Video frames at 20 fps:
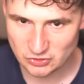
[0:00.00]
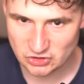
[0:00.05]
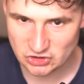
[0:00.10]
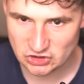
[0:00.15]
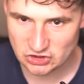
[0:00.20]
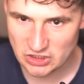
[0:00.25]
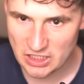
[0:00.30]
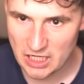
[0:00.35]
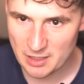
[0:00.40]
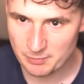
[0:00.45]

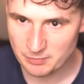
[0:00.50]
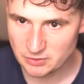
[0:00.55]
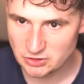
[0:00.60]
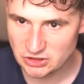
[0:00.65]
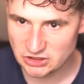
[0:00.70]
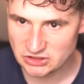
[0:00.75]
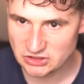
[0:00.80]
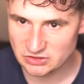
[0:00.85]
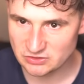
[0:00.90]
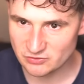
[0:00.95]
stop.
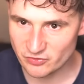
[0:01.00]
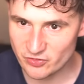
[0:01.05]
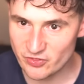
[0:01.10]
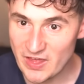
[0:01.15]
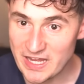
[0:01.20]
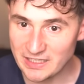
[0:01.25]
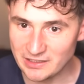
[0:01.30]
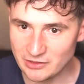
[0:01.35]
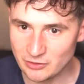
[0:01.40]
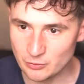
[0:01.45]
Just
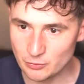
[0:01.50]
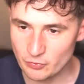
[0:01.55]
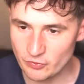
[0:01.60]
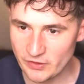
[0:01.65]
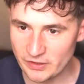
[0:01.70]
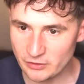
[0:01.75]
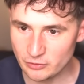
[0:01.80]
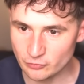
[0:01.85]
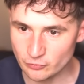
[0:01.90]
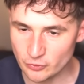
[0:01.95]
thank you.
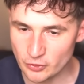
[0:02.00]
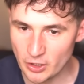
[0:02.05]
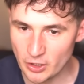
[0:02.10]
Thank you for